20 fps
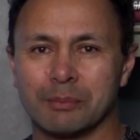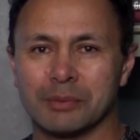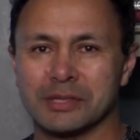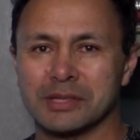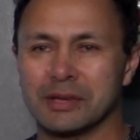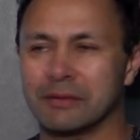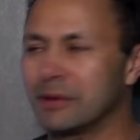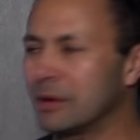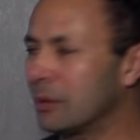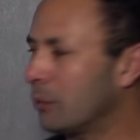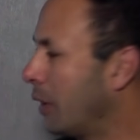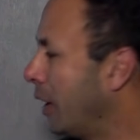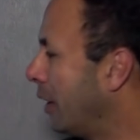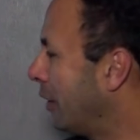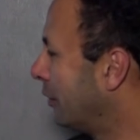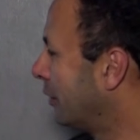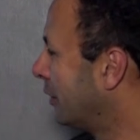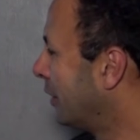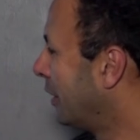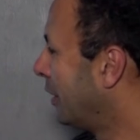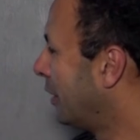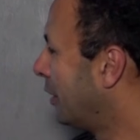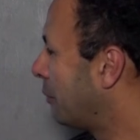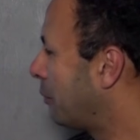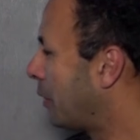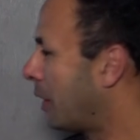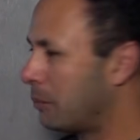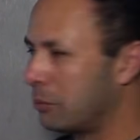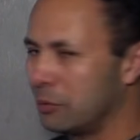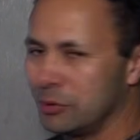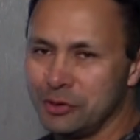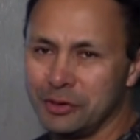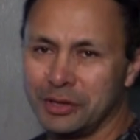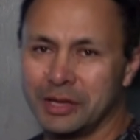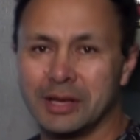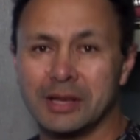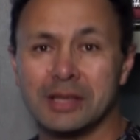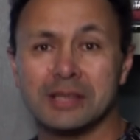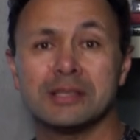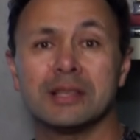the Pacific? Well, Papua New
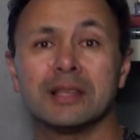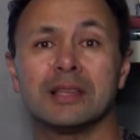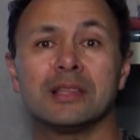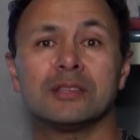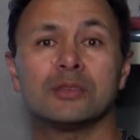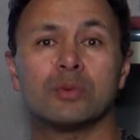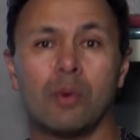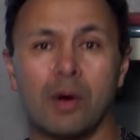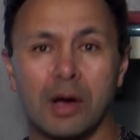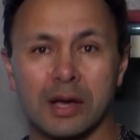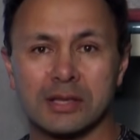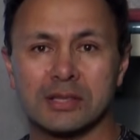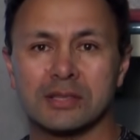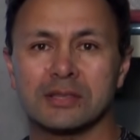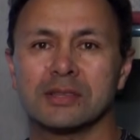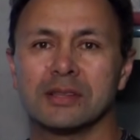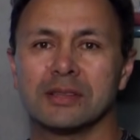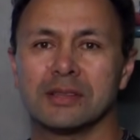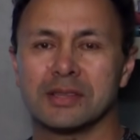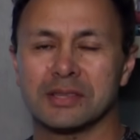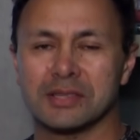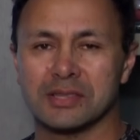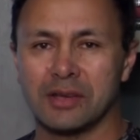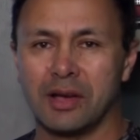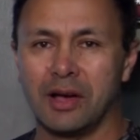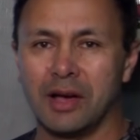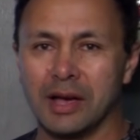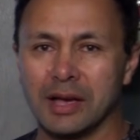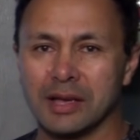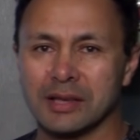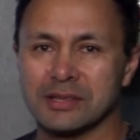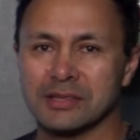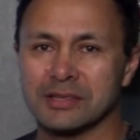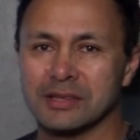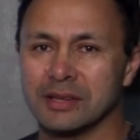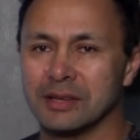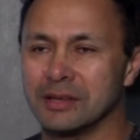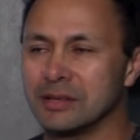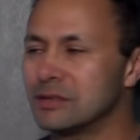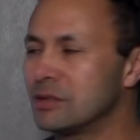Guinea is nearly twice the size
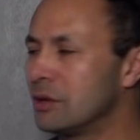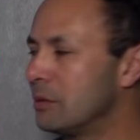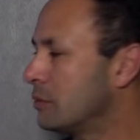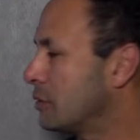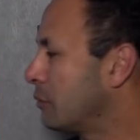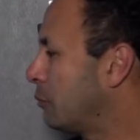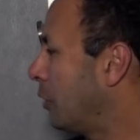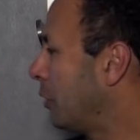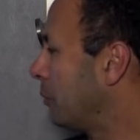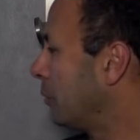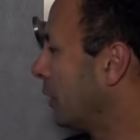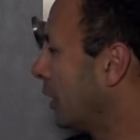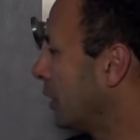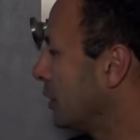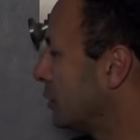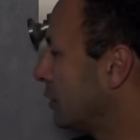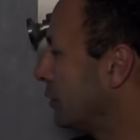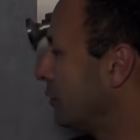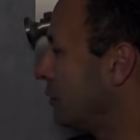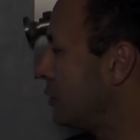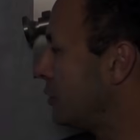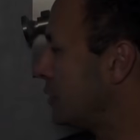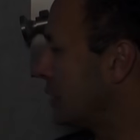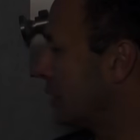in terms of population of New